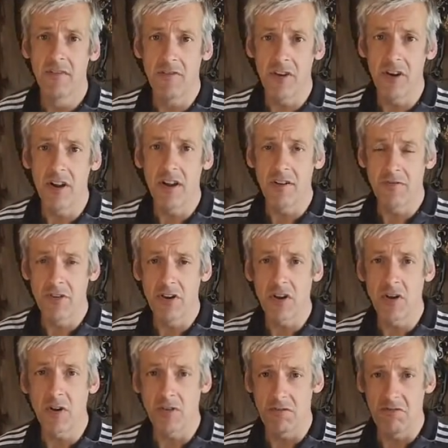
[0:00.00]
for a
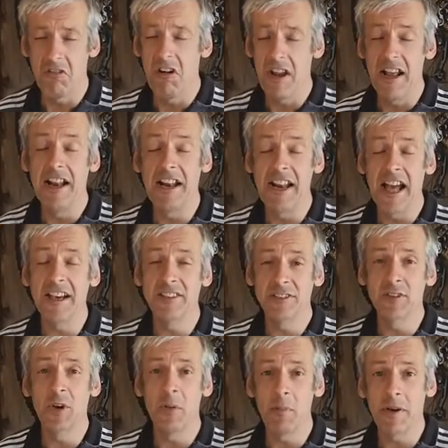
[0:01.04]
really nice
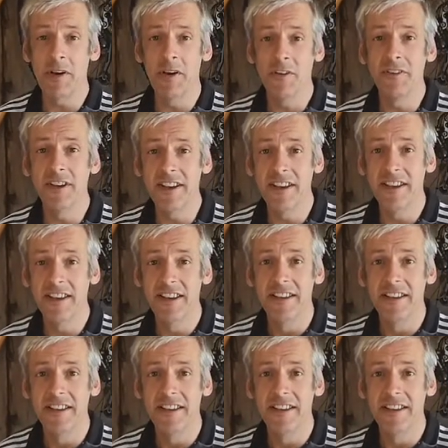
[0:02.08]
cup of coffee.